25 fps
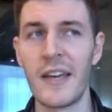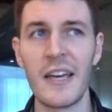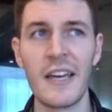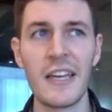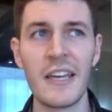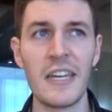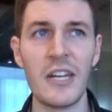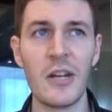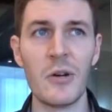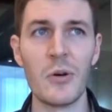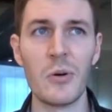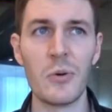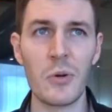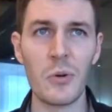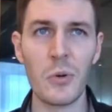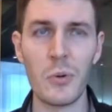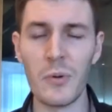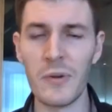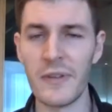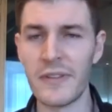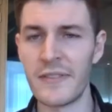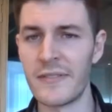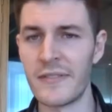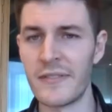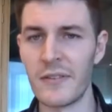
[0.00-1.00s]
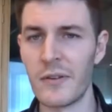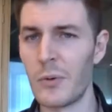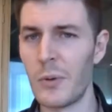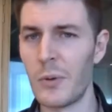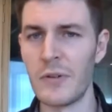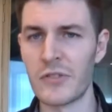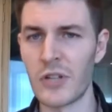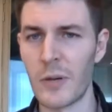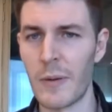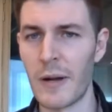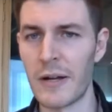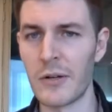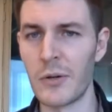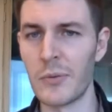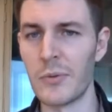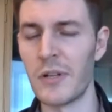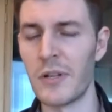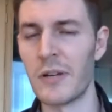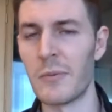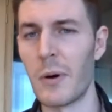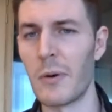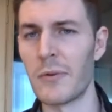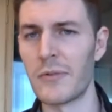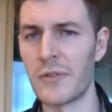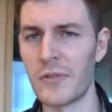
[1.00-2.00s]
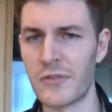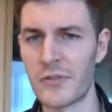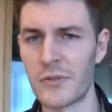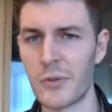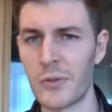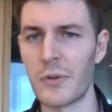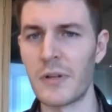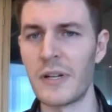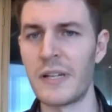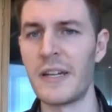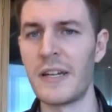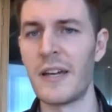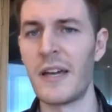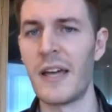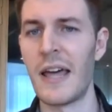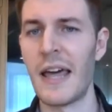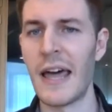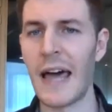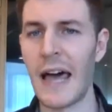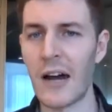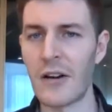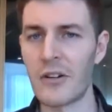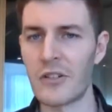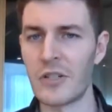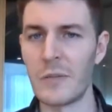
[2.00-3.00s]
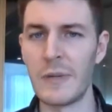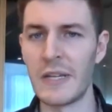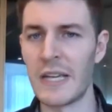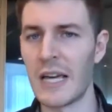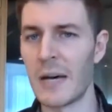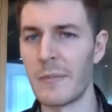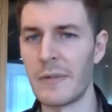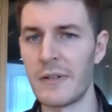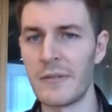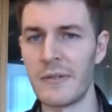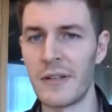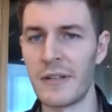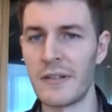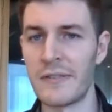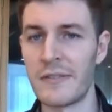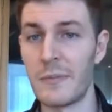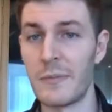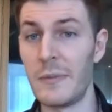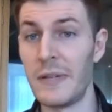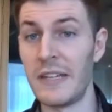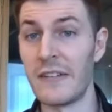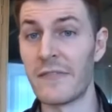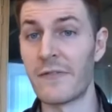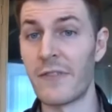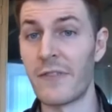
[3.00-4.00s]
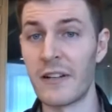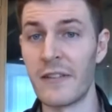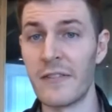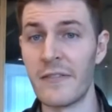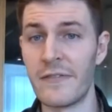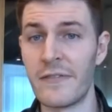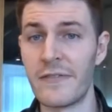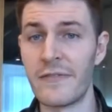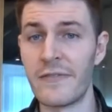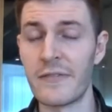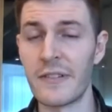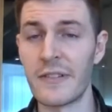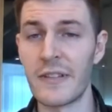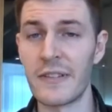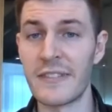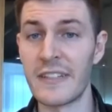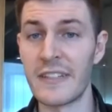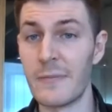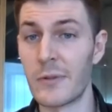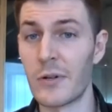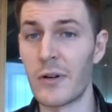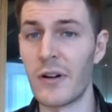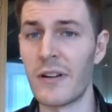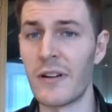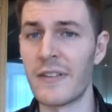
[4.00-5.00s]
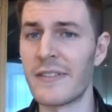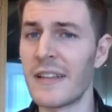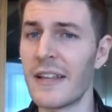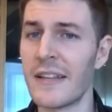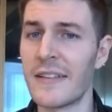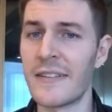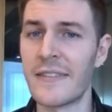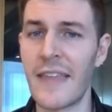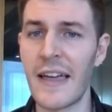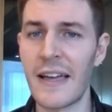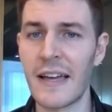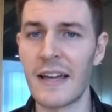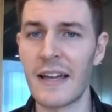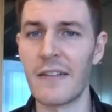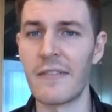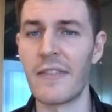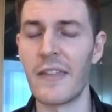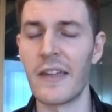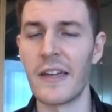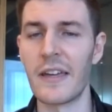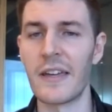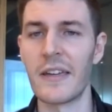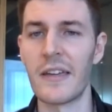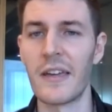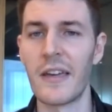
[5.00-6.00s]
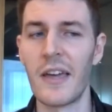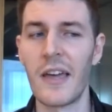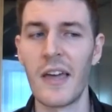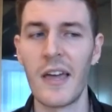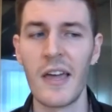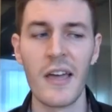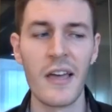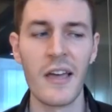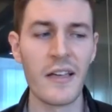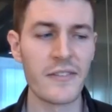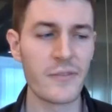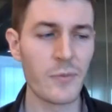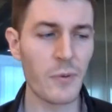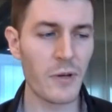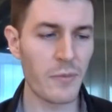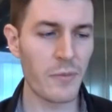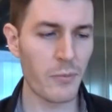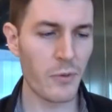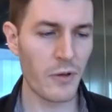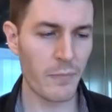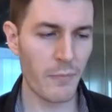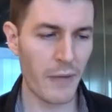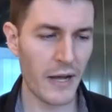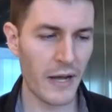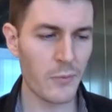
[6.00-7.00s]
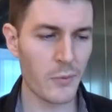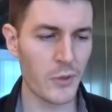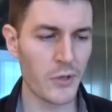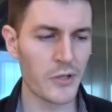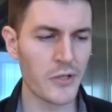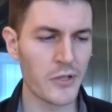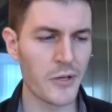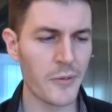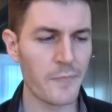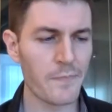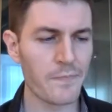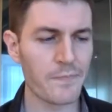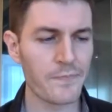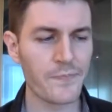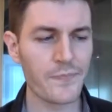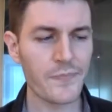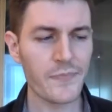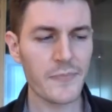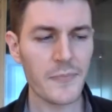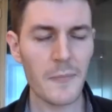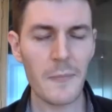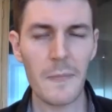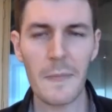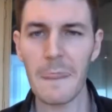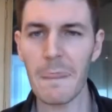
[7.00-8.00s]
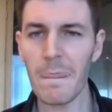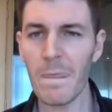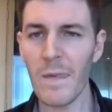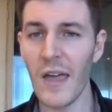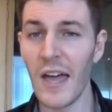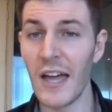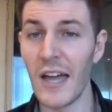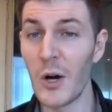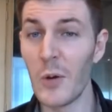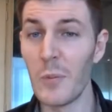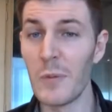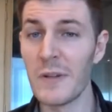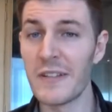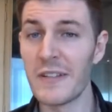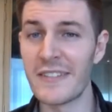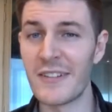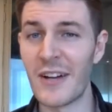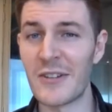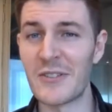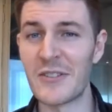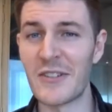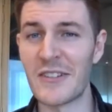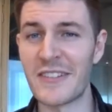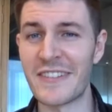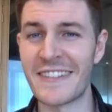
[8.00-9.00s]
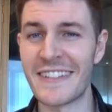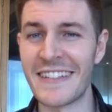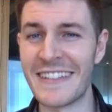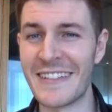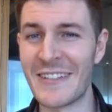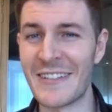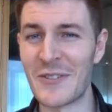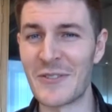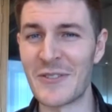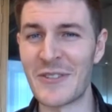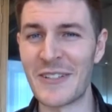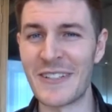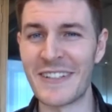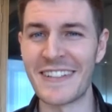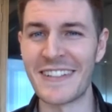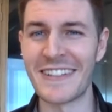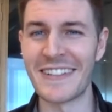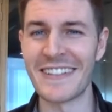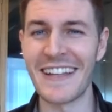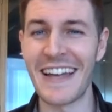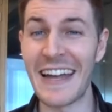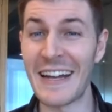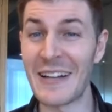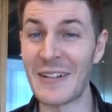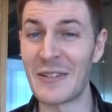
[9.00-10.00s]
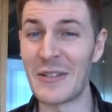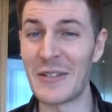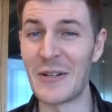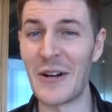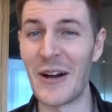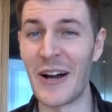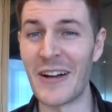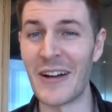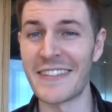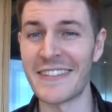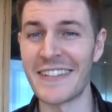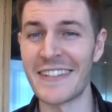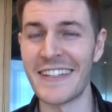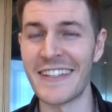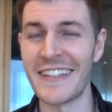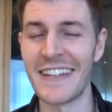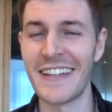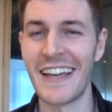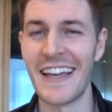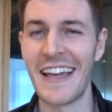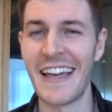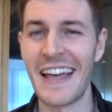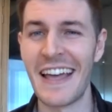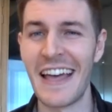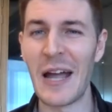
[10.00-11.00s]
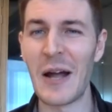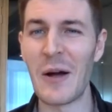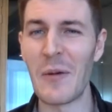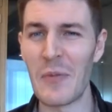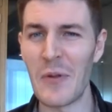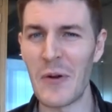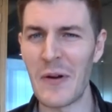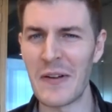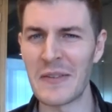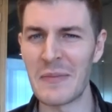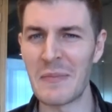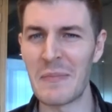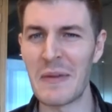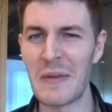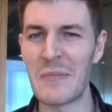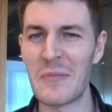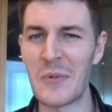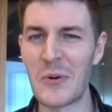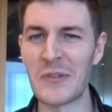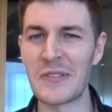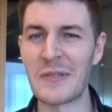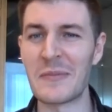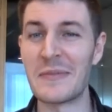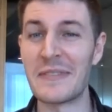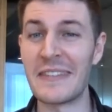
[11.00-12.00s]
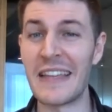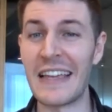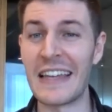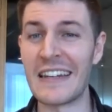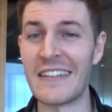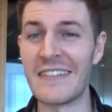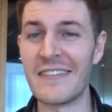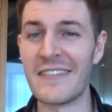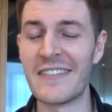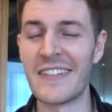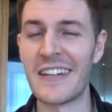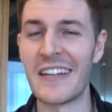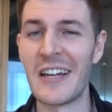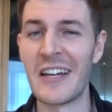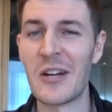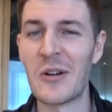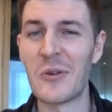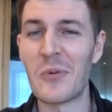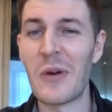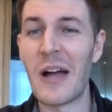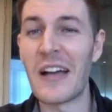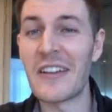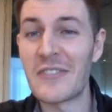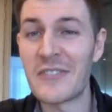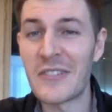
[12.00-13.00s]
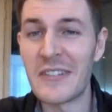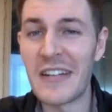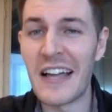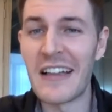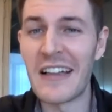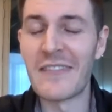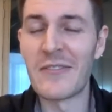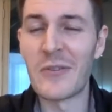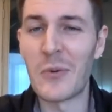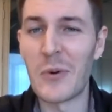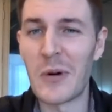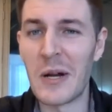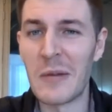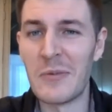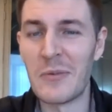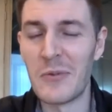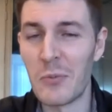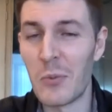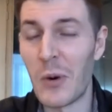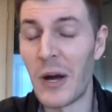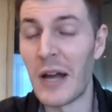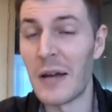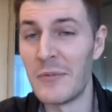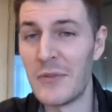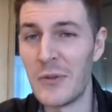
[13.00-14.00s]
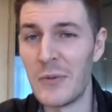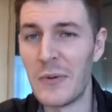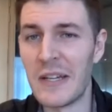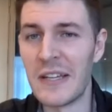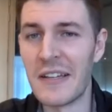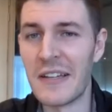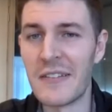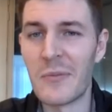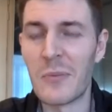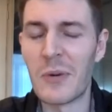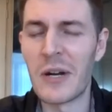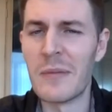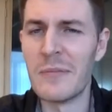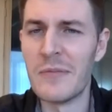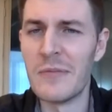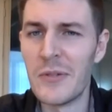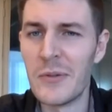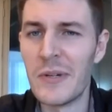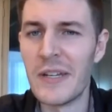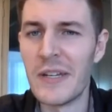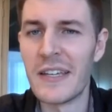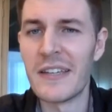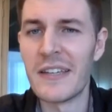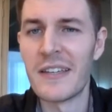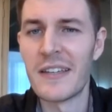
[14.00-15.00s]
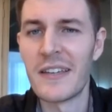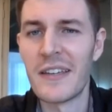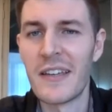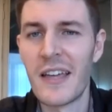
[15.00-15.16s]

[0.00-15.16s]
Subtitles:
who is Sharbat Gula, what was her story, how did she become to be in front of Stephen McCurry's lens, that kind of thing. So with my work, I hope it's not just indulging idle curiosity. I hope there is a bit more substantive rationale for why I'm doing what I'm doing.